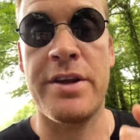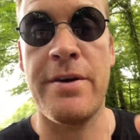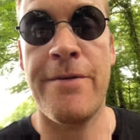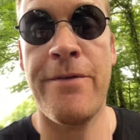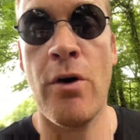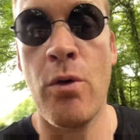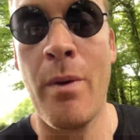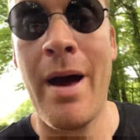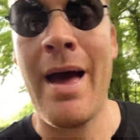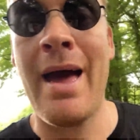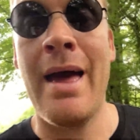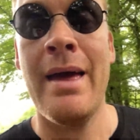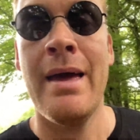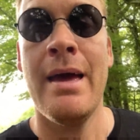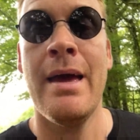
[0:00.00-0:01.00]
your footwear,
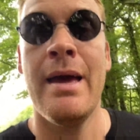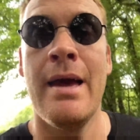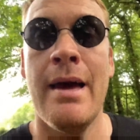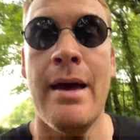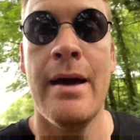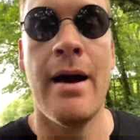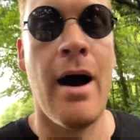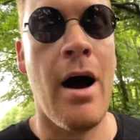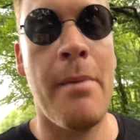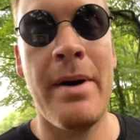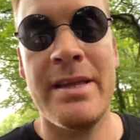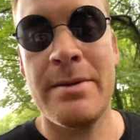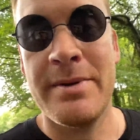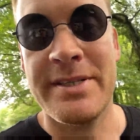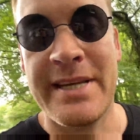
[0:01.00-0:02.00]
I
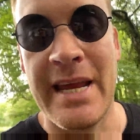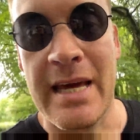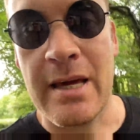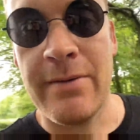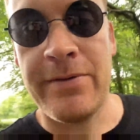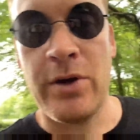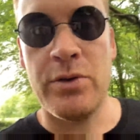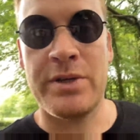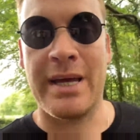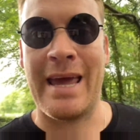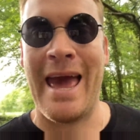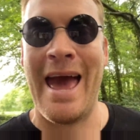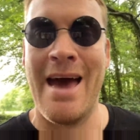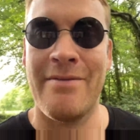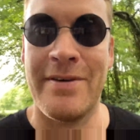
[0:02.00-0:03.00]
made the mistake of using
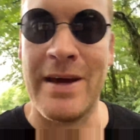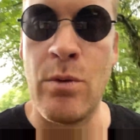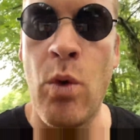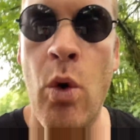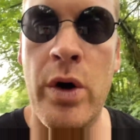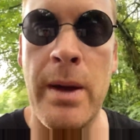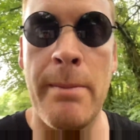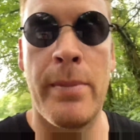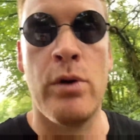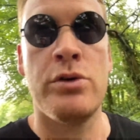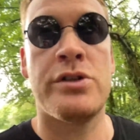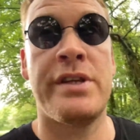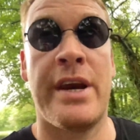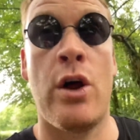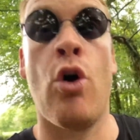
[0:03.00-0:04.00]
heavy walking boots
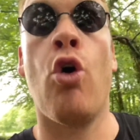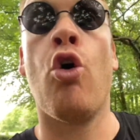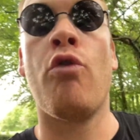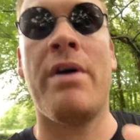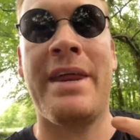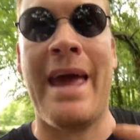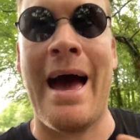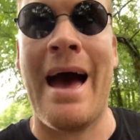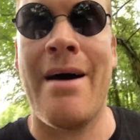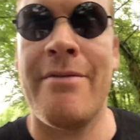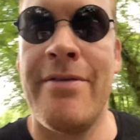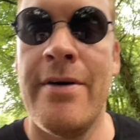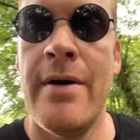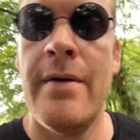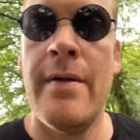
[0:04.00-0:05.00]
that I already have.
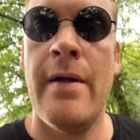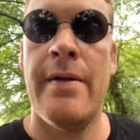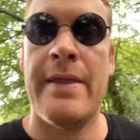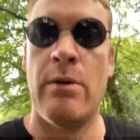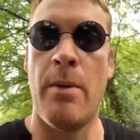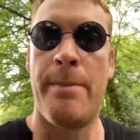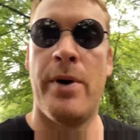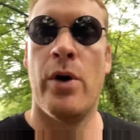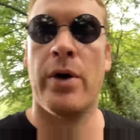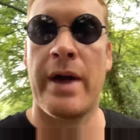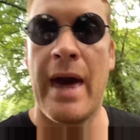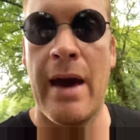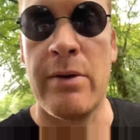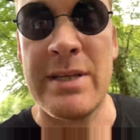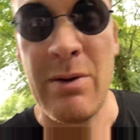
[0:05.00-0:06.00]
They were
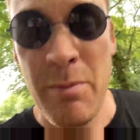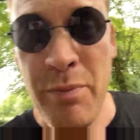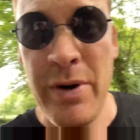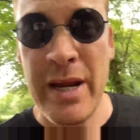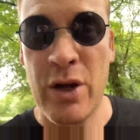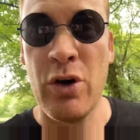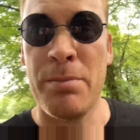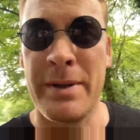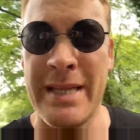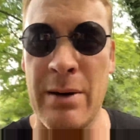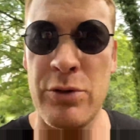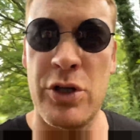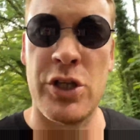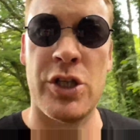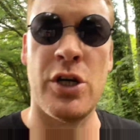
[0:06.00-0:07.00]
Berghaus. They were pretty good, but they were
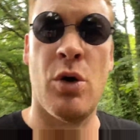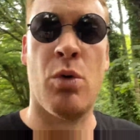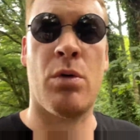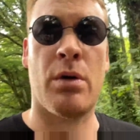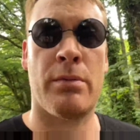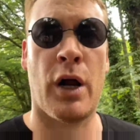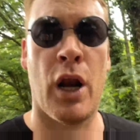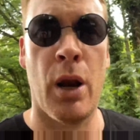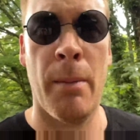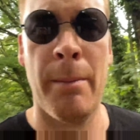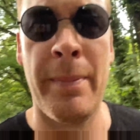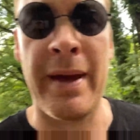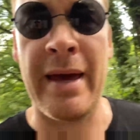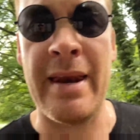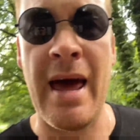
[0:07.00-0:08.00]
just so clumpy and